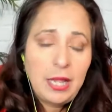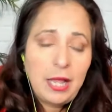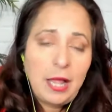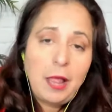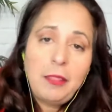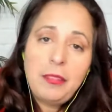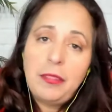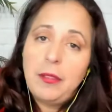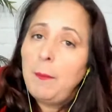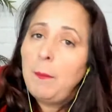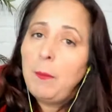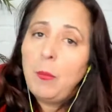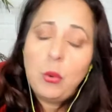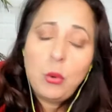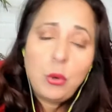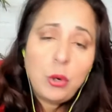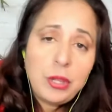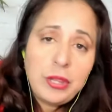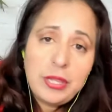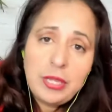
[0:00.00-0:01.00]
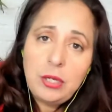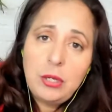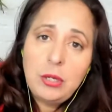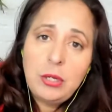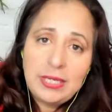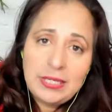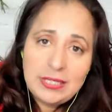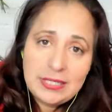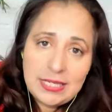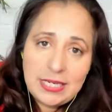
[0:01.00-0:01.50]
the more that you
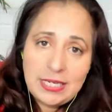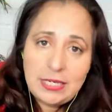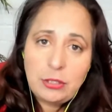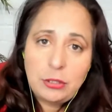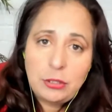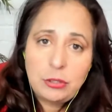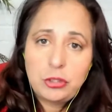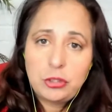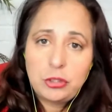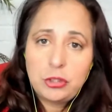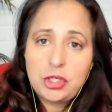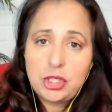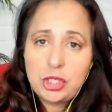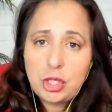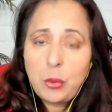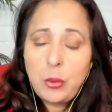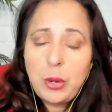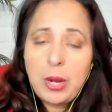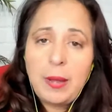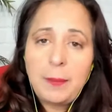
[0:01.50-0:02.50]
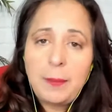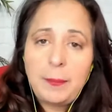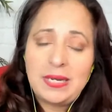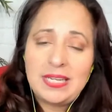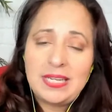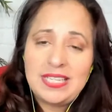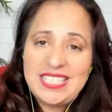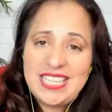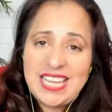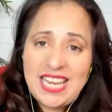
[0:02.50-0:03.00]
continue to show up on
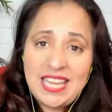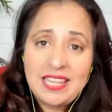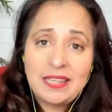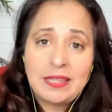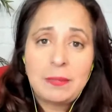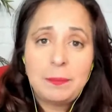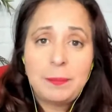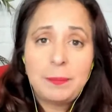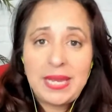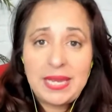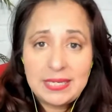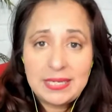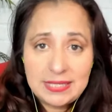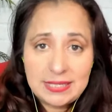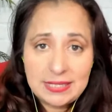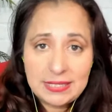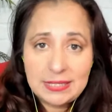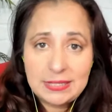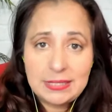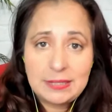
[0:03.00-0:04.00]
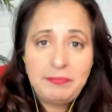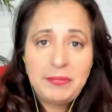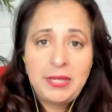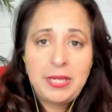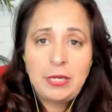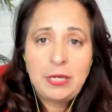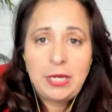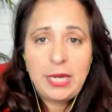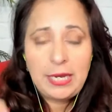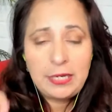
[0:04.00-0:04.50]
a daily basis
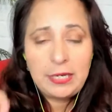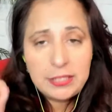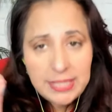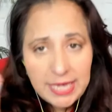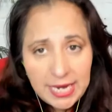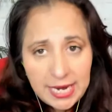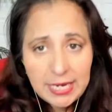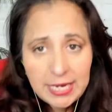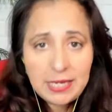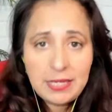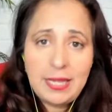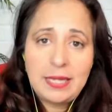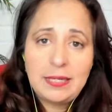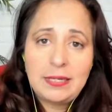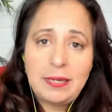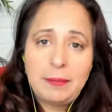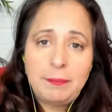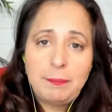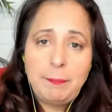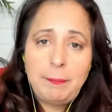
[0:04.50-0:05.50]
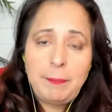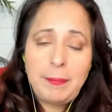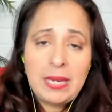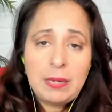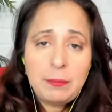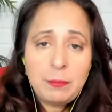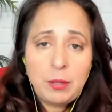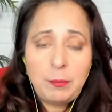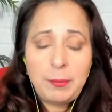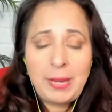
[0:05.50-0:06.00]
and taking that
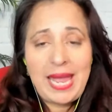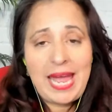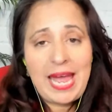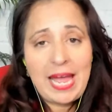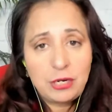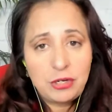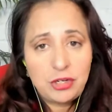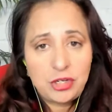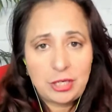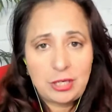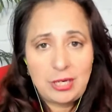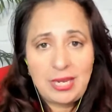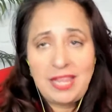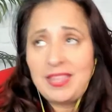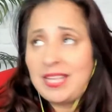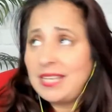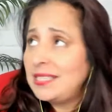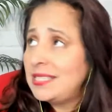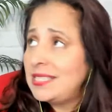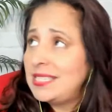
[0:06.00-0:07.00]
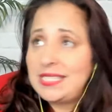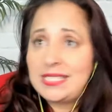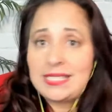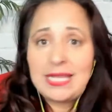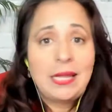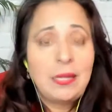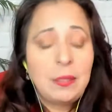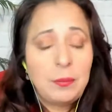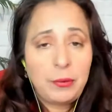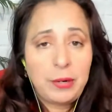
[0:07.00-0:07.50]
minimum action and then
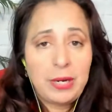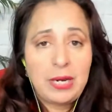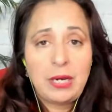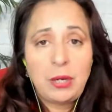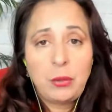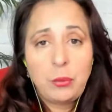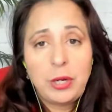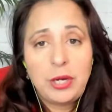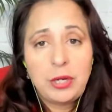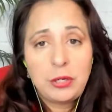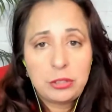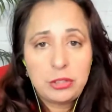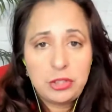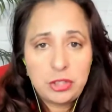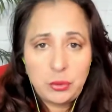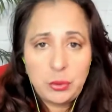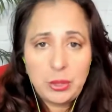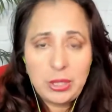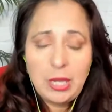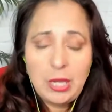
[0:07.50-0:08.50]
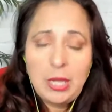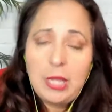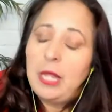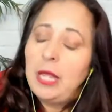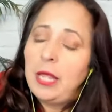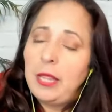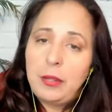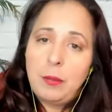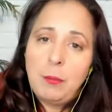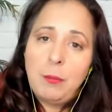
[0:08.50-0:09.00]
celebrating what you're doing,
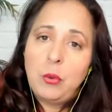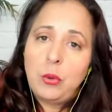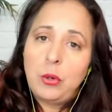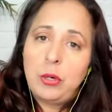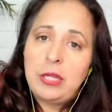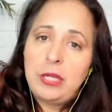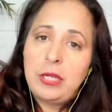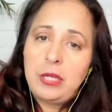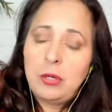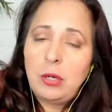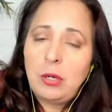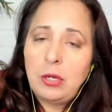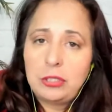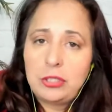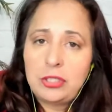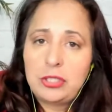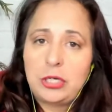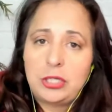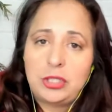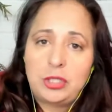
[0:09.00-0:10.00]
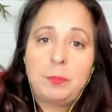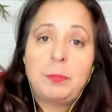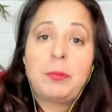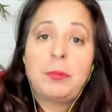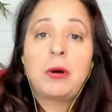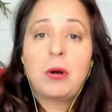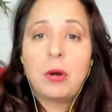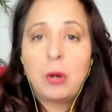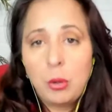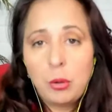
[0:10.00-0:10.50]
the more that you're going to start to
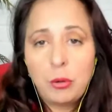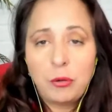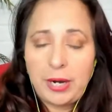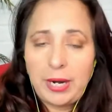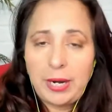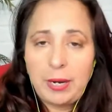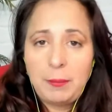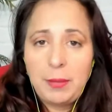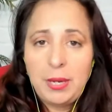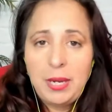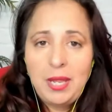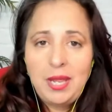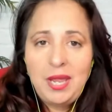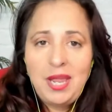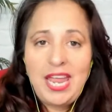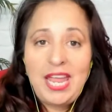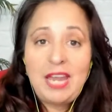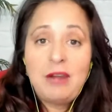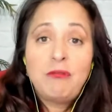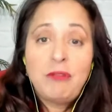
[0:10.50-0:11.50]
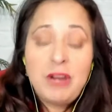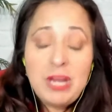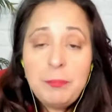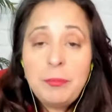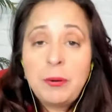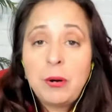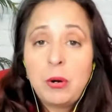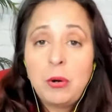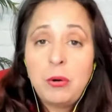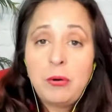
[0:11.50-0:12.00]
program and
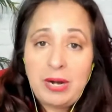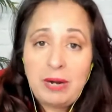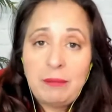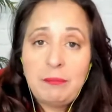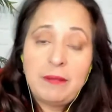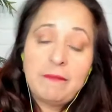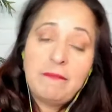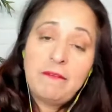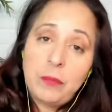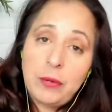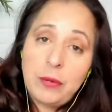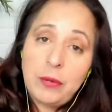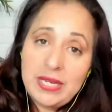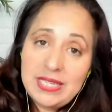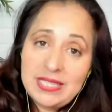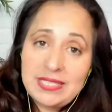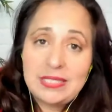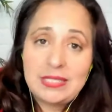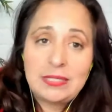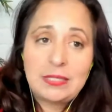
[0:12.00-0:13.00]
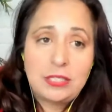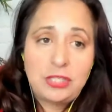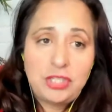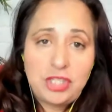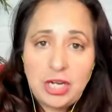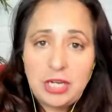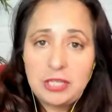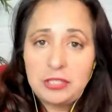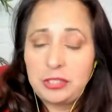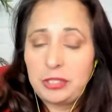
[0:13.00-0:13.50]
reprogram the voices, the
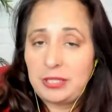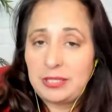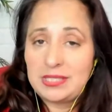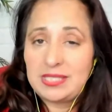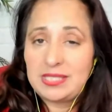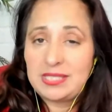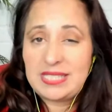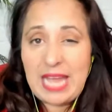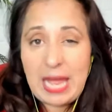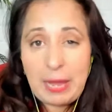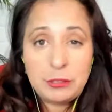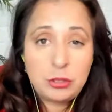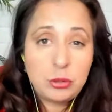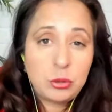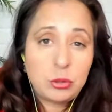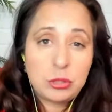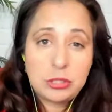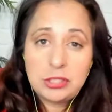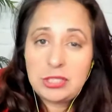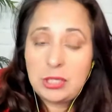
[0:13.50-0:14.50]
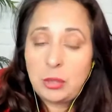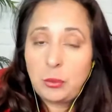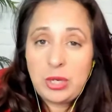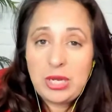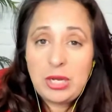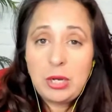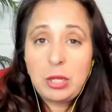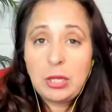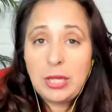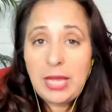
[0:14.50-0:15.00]
judge, the saboteurs that
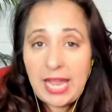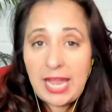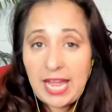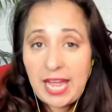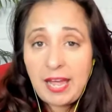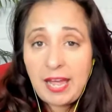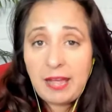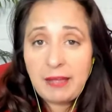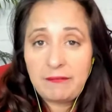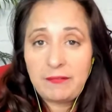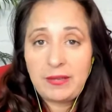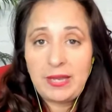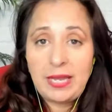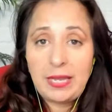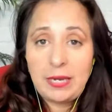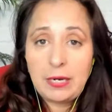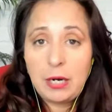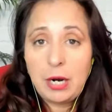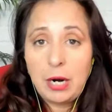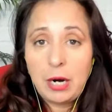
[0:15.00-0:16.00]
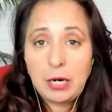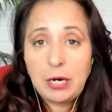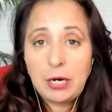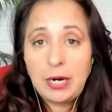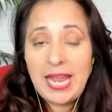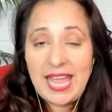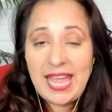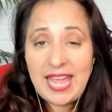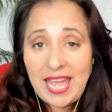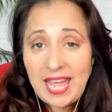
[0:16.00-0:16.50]
we all have in our
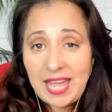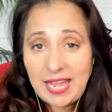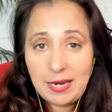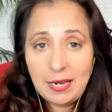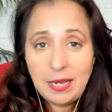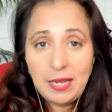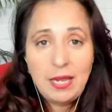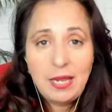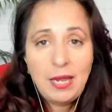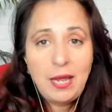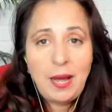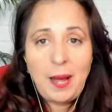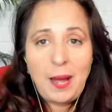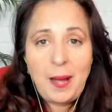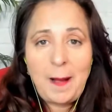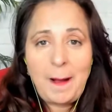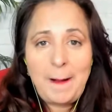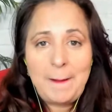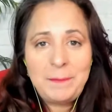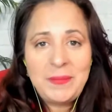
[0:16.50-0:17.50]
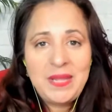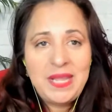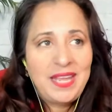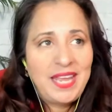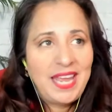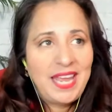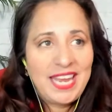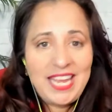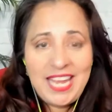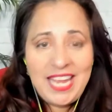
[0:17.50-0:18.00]
head. Um,
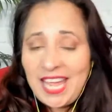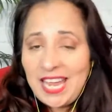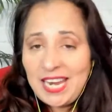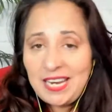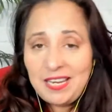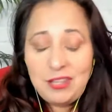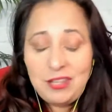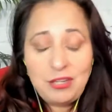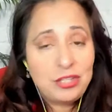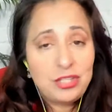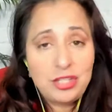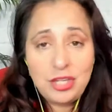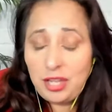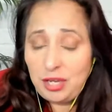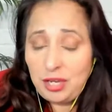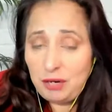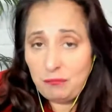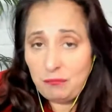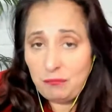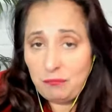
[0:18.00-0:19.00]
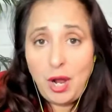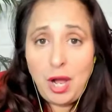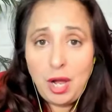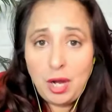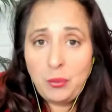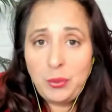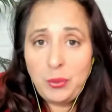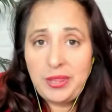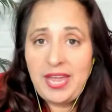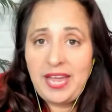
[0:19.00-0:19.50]
again, there's nothing wrong
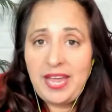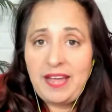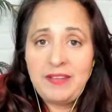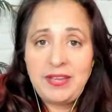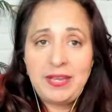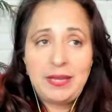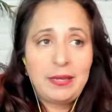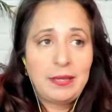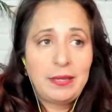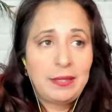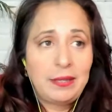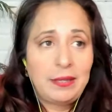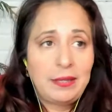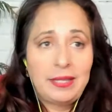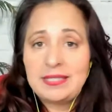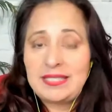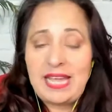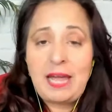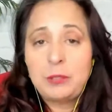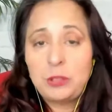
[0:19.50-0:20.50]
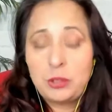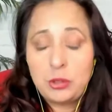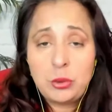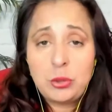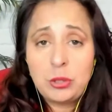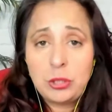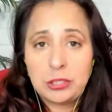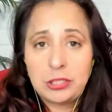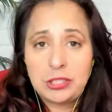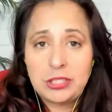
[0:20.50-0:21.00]
with having these
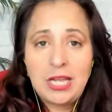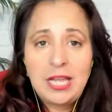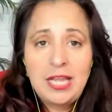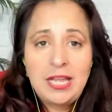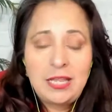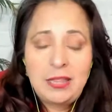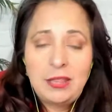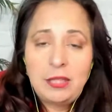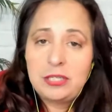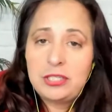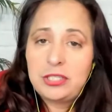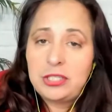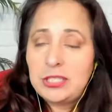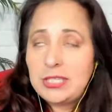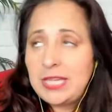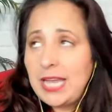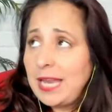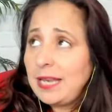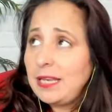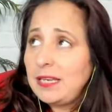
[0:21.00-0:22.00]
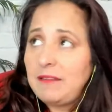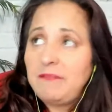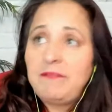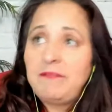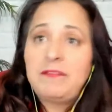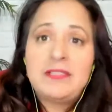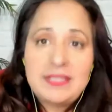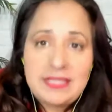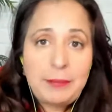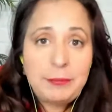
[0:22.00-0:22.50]
saboteurs. There's 10
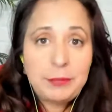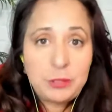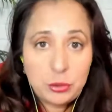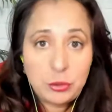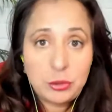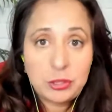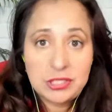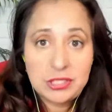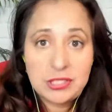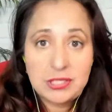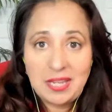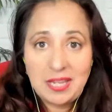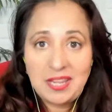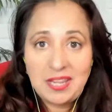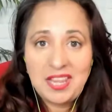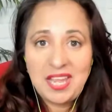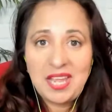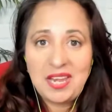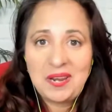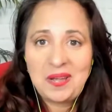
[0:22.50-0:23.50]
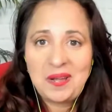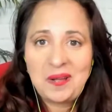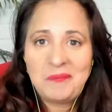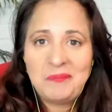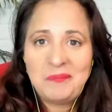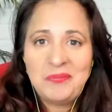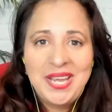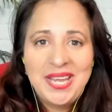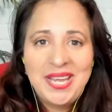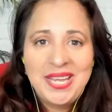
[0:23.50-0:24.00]
different saboteurs that, that
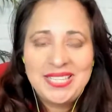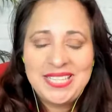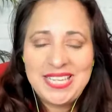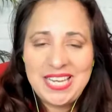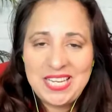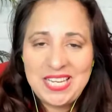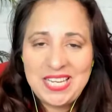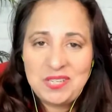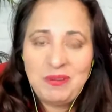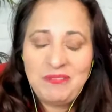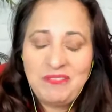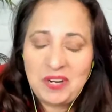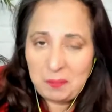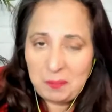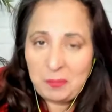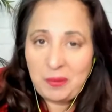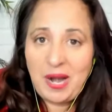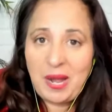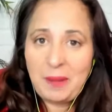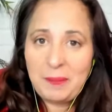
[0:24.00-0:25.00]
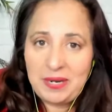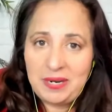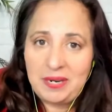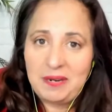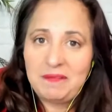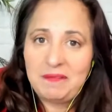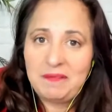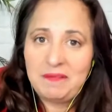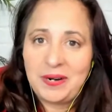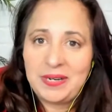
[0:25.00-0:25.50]
um, tend to be very
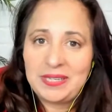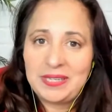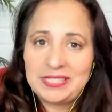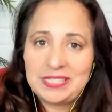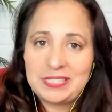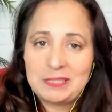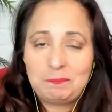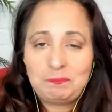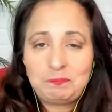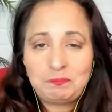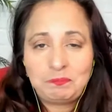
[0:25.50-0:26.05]
prominent for us